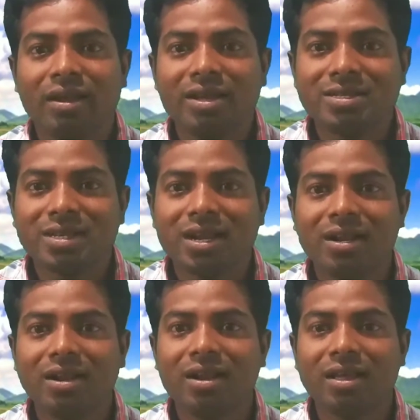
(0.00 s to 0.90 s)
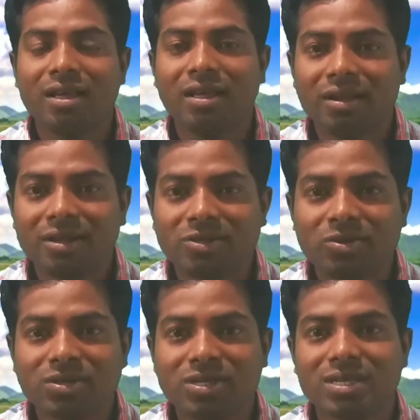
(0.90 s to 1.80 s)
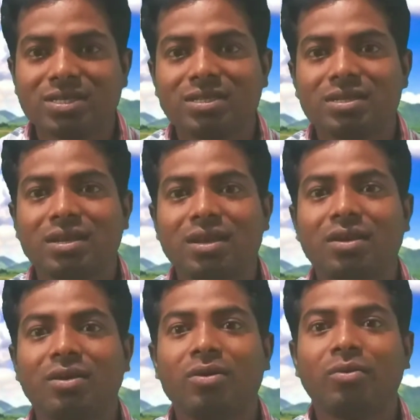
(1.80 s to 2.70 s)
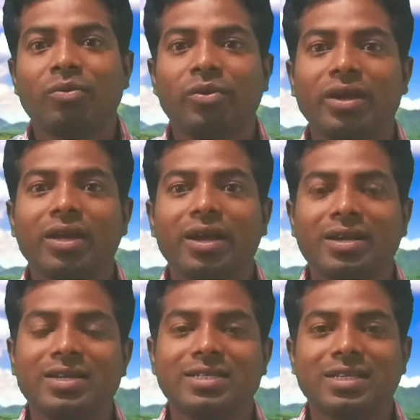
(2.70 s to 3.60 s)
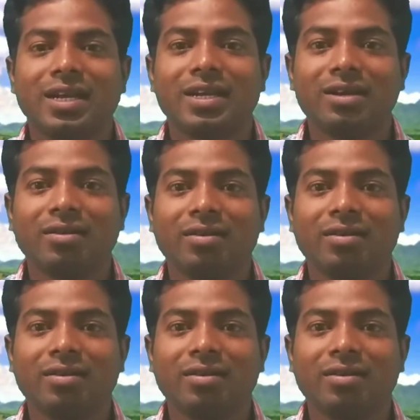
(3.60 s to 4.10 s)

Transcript: natural resources we understand.